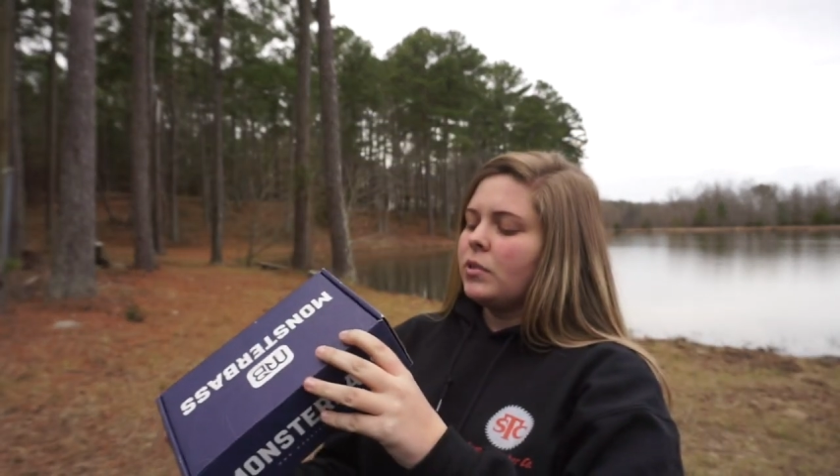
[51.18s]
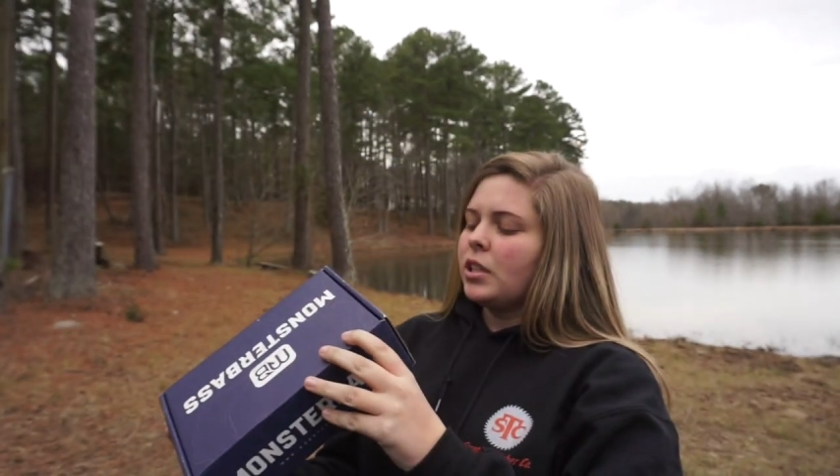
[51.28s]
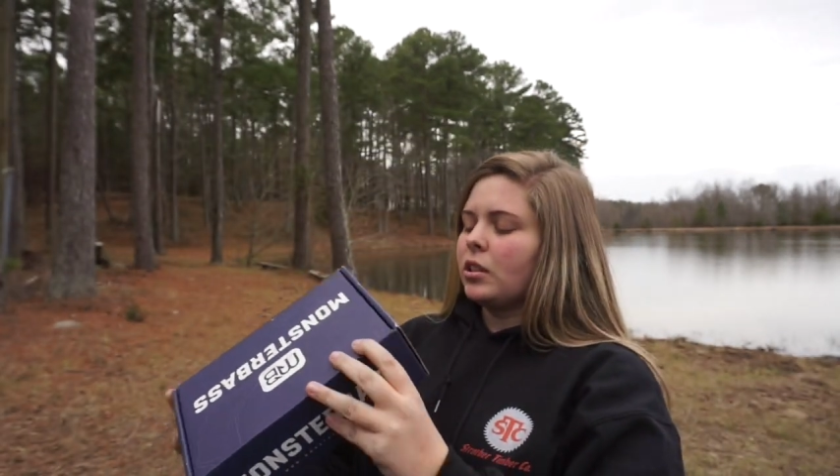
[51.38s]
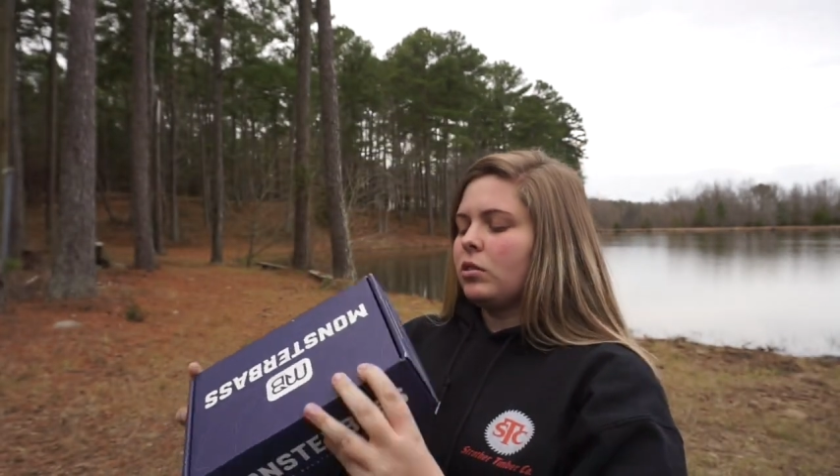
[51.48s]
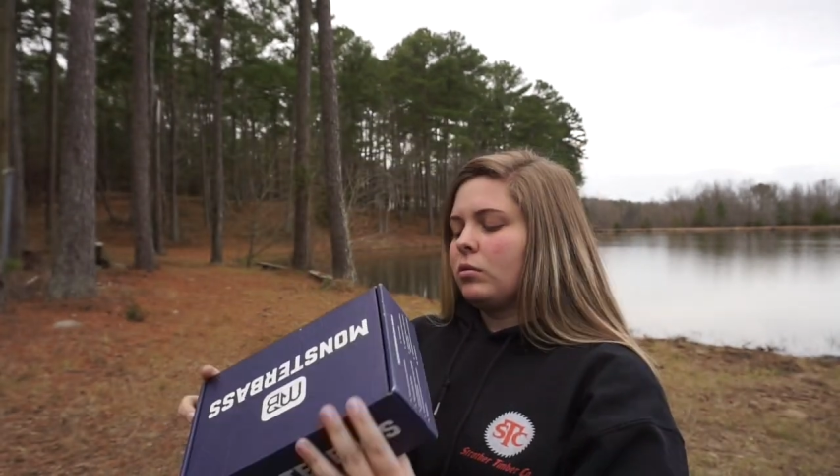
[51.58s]

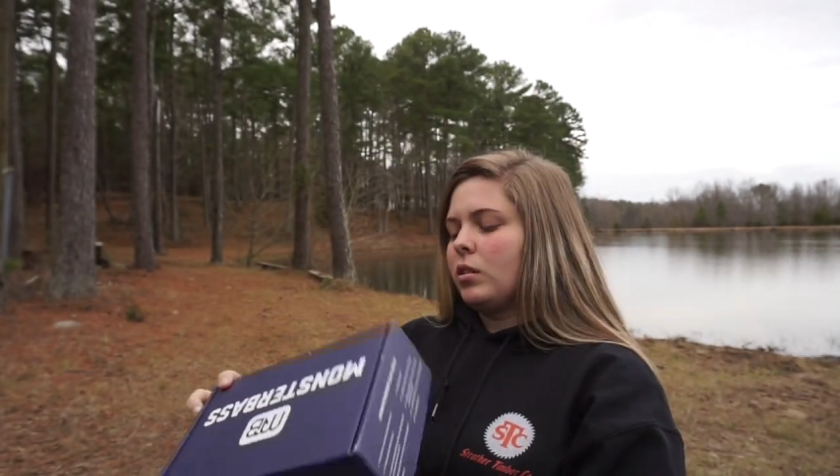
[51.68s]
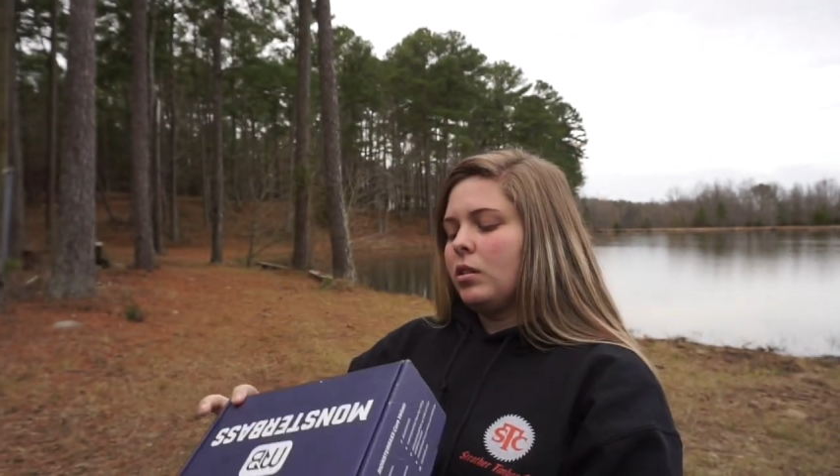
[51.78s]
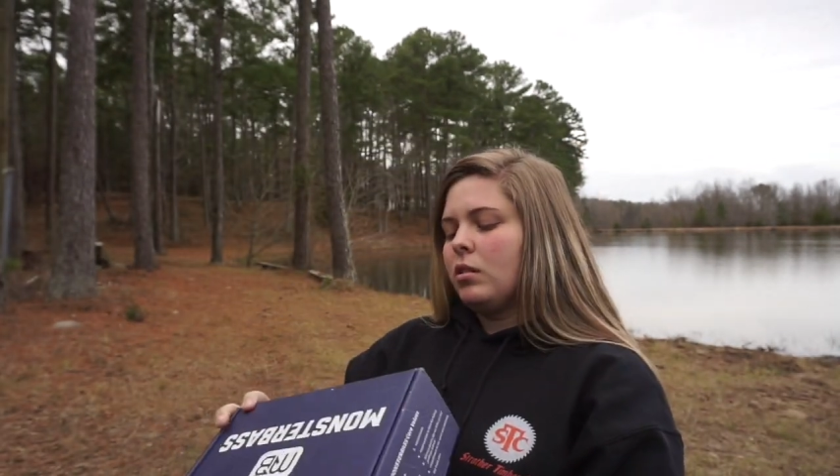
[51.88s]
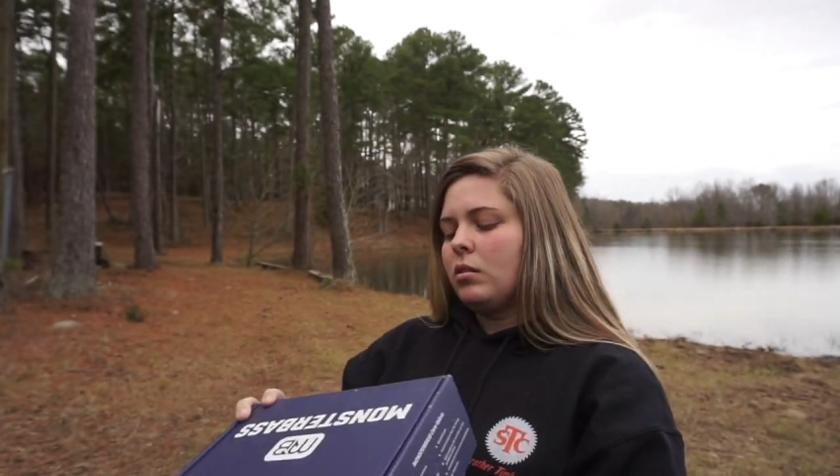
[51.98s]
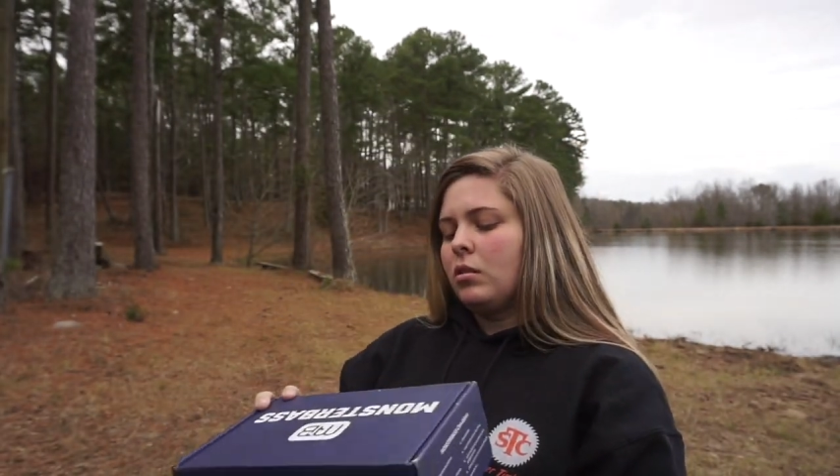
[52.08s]
section
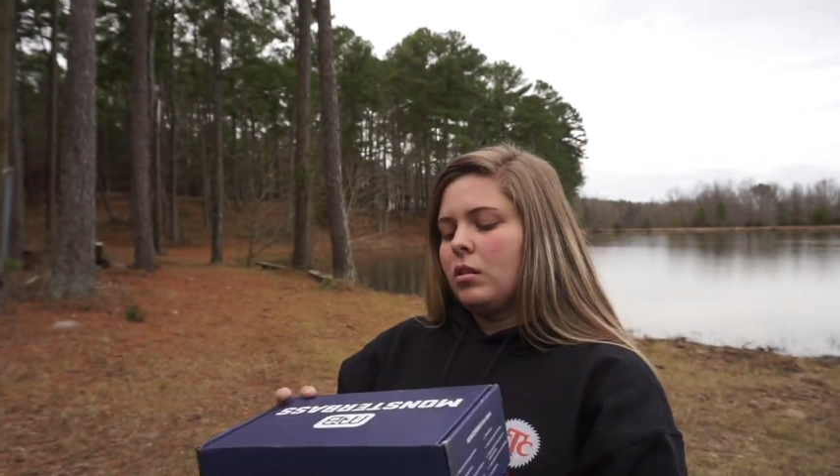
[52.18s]
right here.